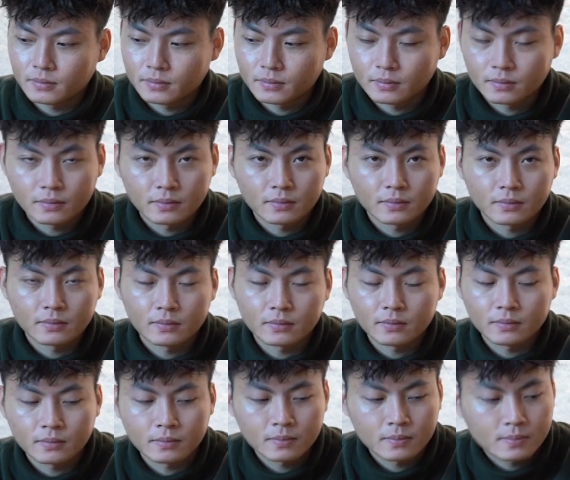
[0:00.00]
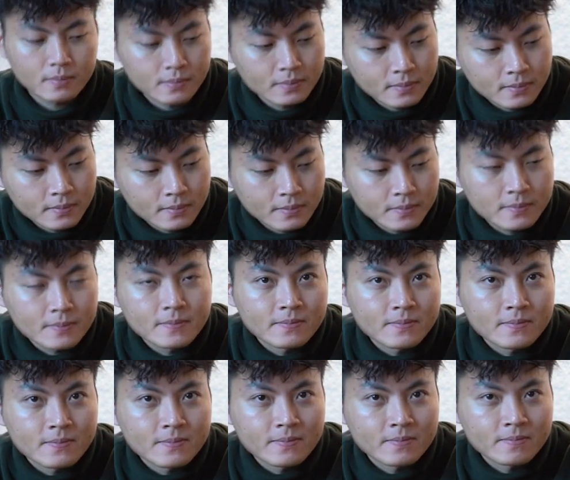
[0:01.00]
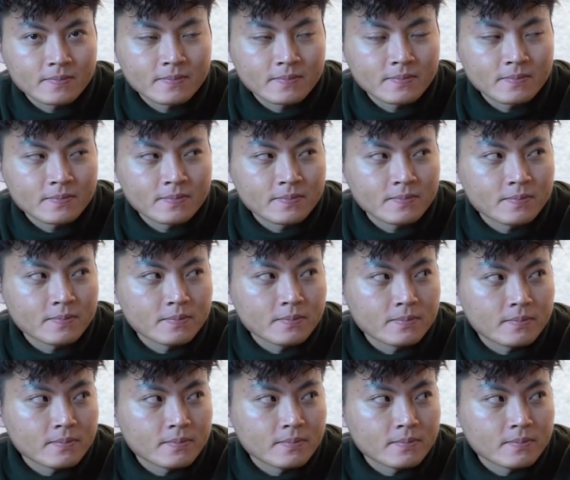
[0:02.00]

The person shown says nothing.